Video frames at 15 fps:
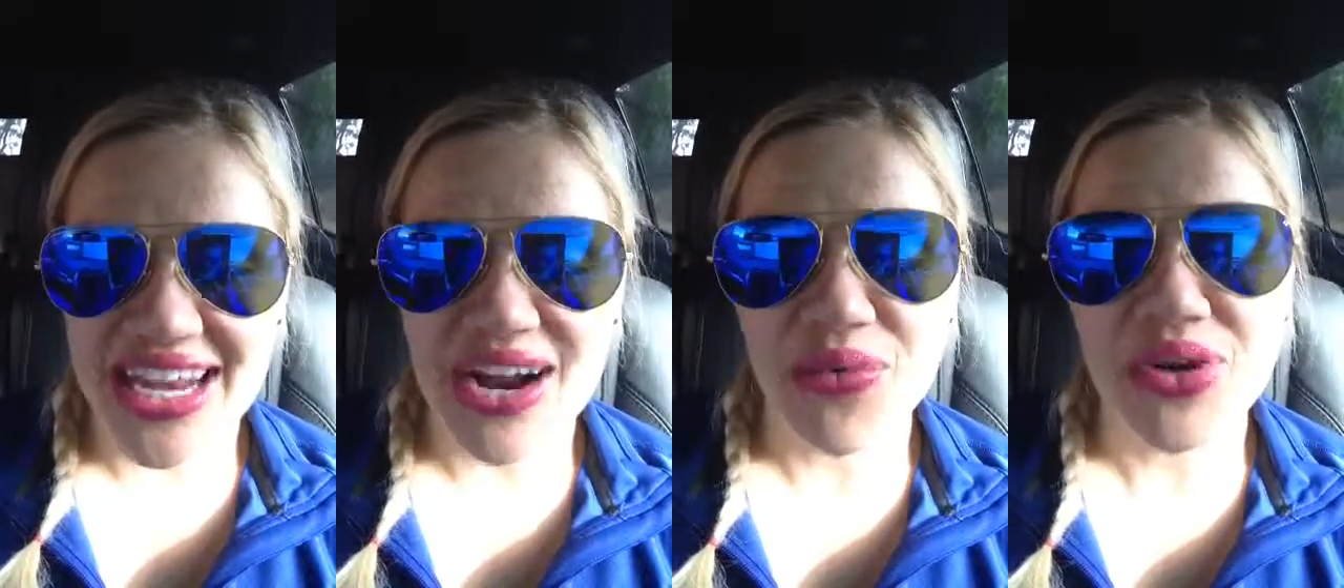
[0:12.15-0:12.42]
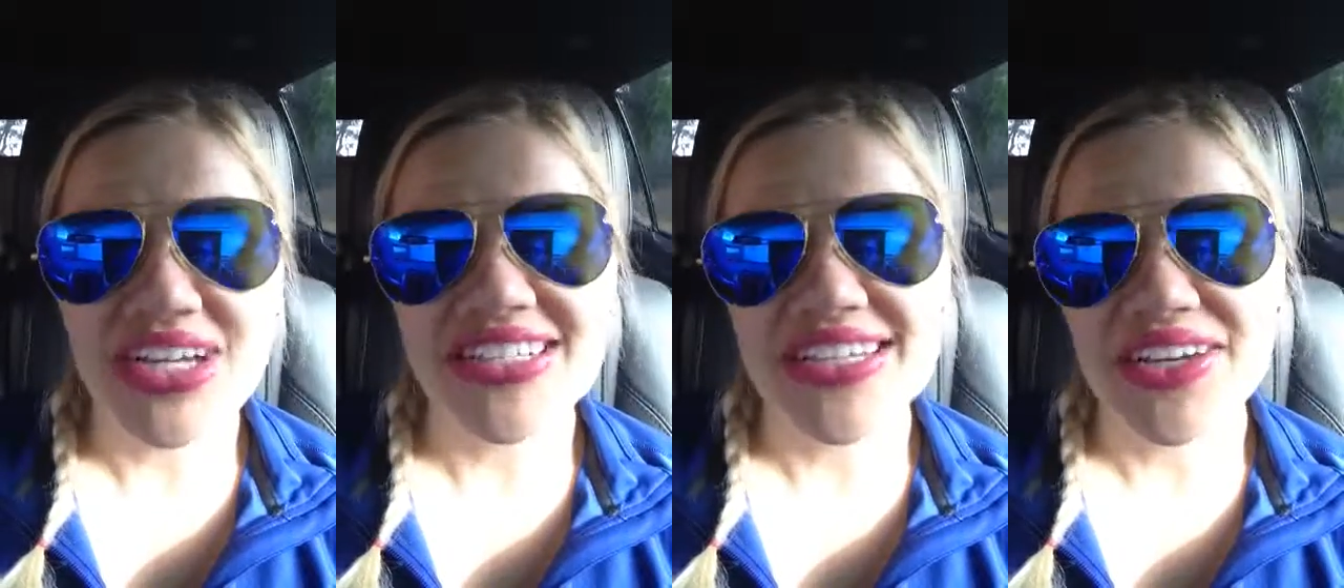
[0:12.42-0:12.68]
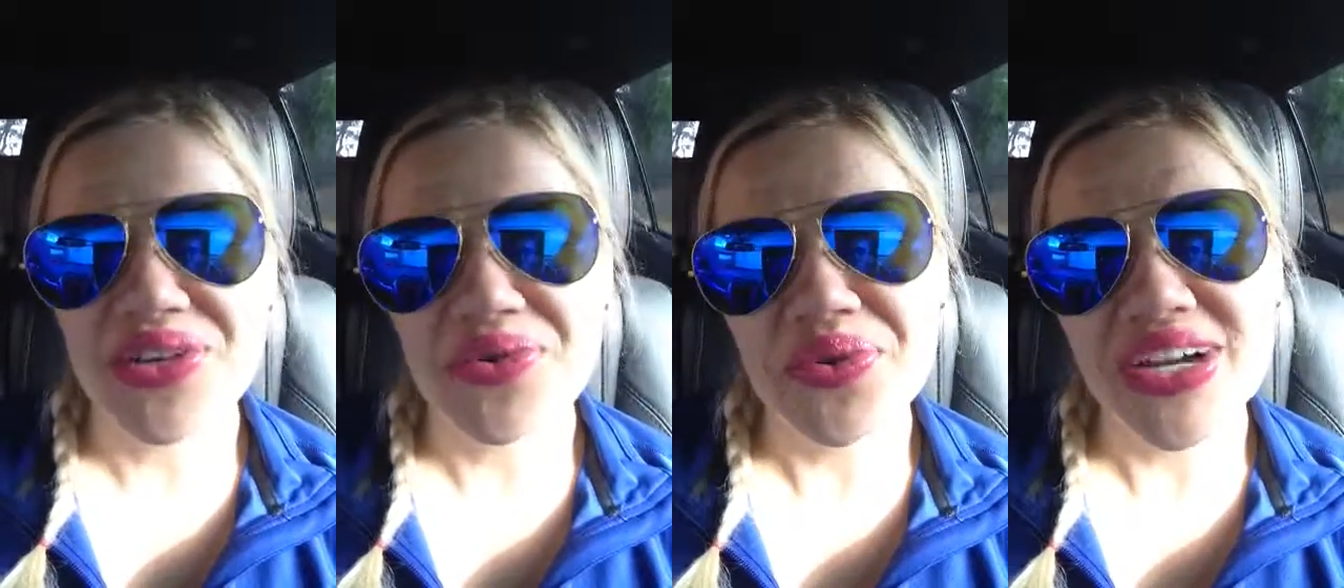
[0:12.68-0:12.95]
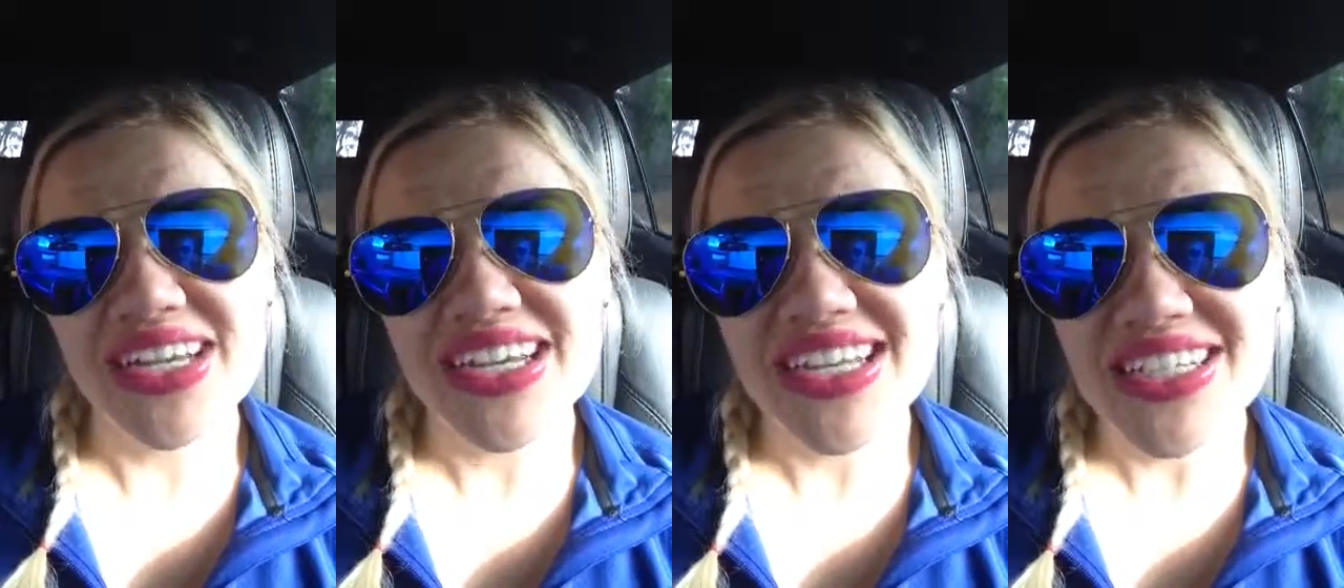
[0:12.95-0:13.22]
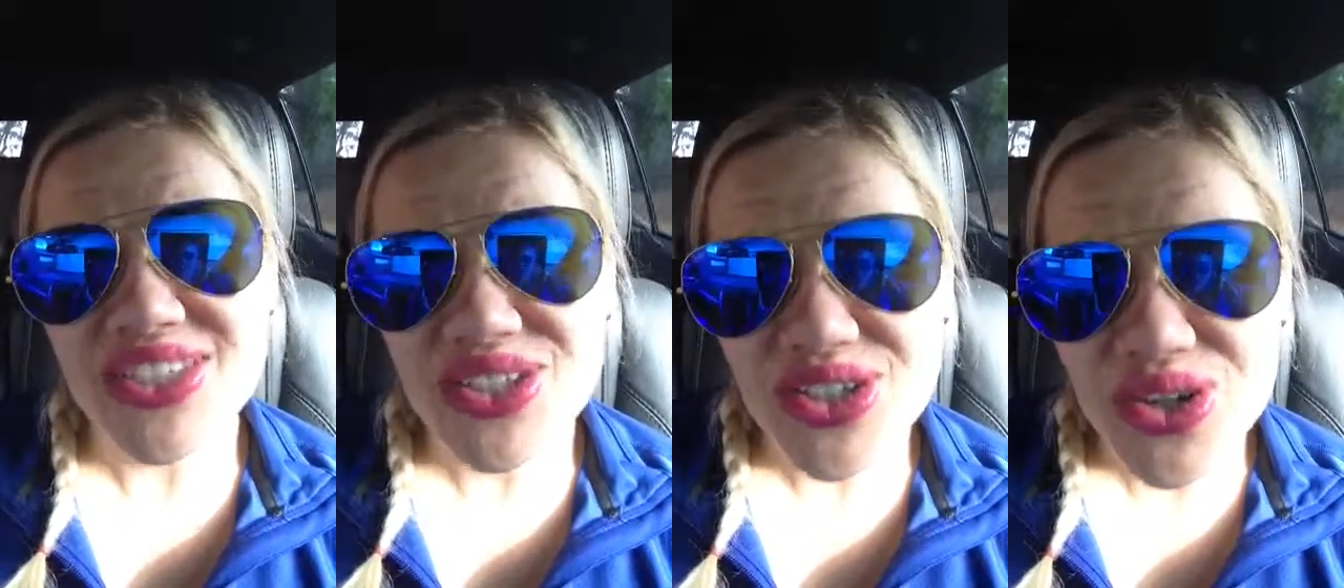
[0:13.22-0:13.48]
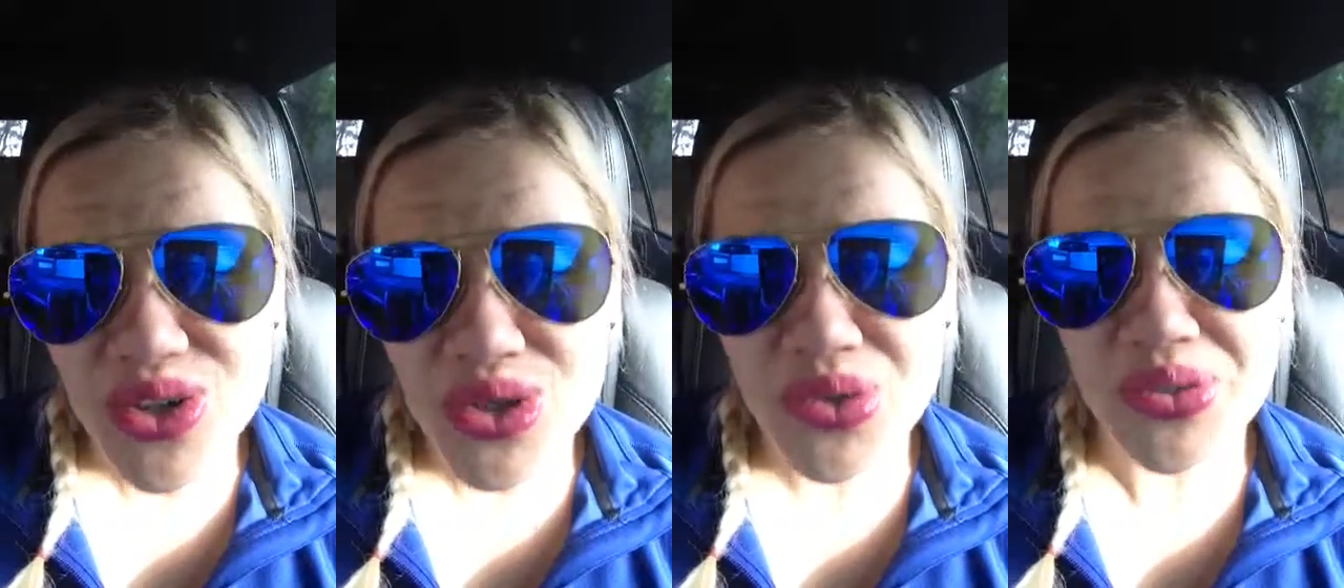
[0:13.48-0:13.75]
and I want to send you an
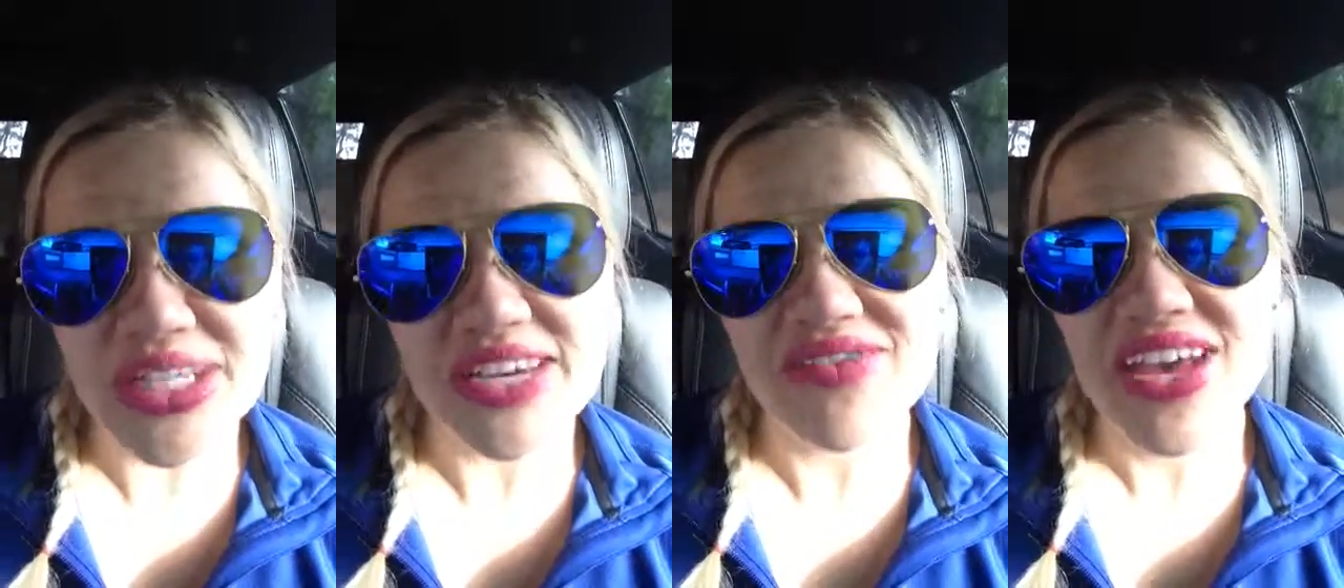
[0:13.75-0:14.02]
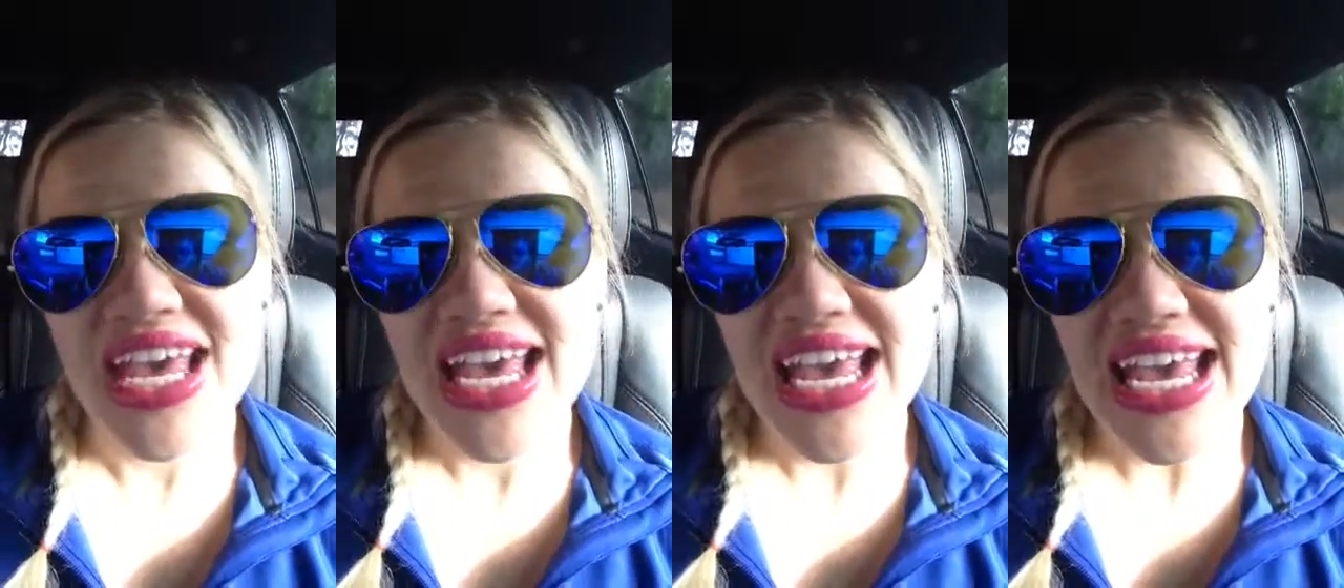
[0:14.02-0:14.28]
exclusive